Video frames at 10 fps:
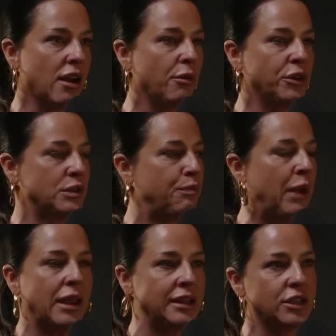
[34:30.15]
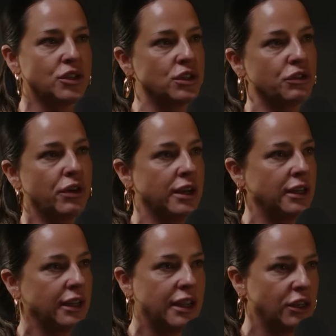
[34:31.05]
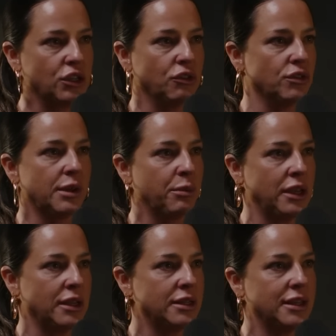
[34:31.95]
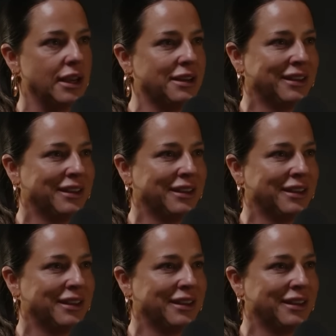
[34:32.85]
I would just bang dishes around in the kitchen or something instead.